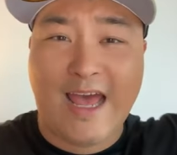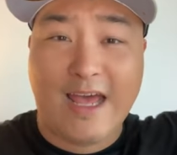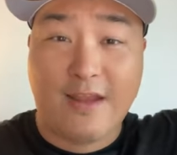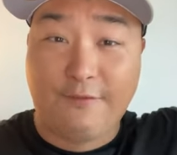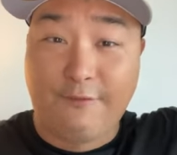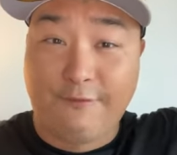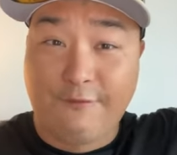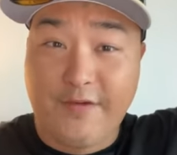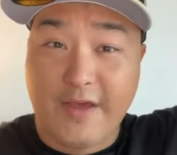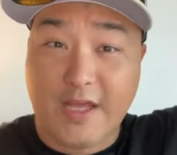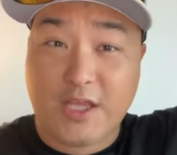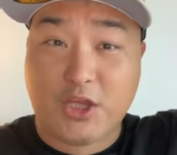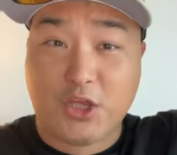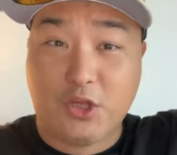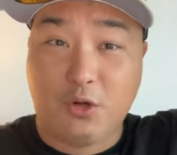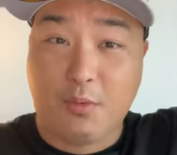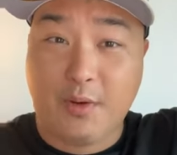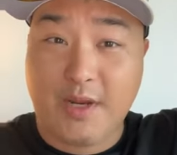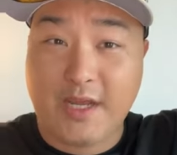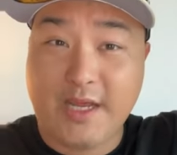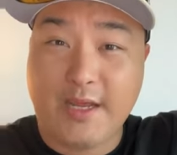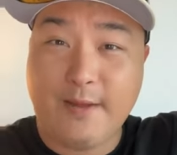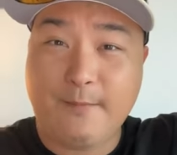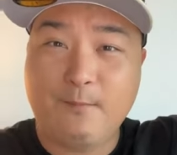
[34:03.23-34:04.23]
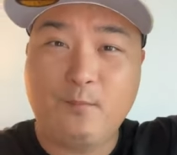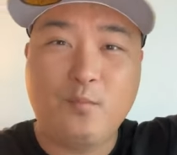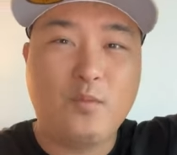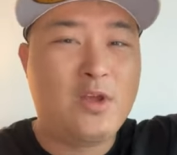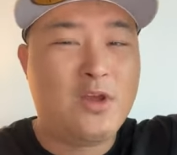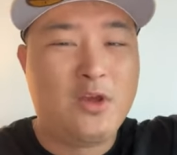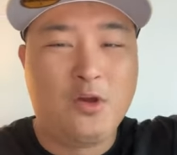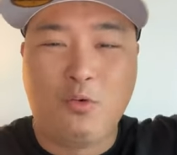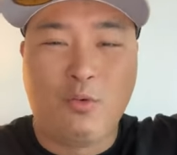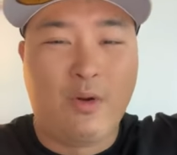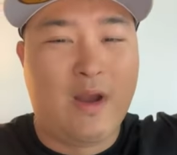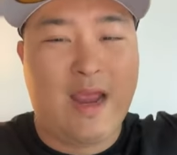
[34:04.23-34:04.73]
had victory
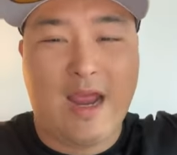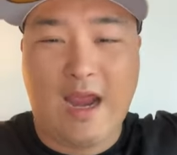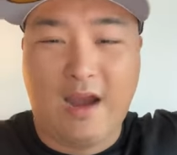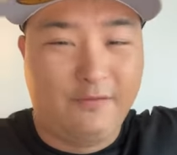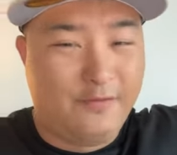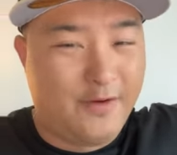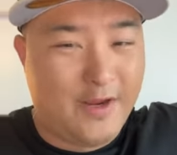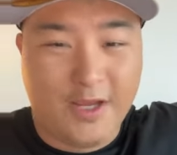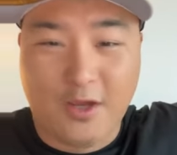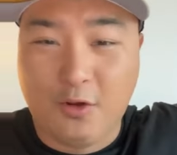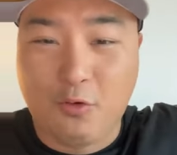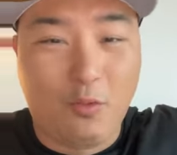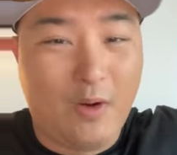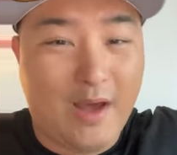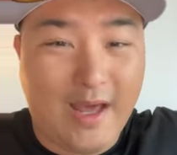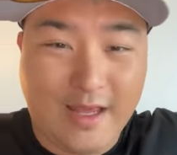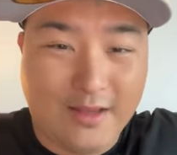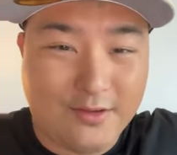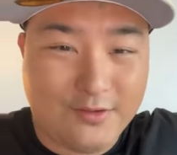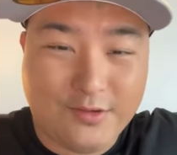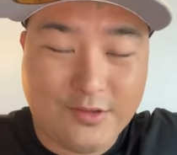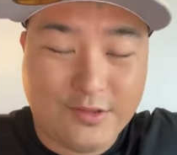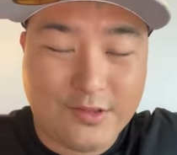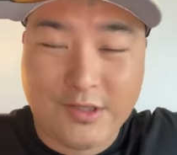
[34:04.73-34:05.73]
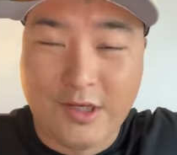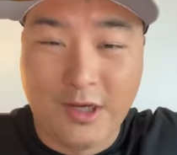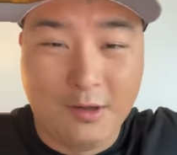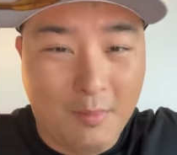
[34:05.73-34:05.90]
wherever he went.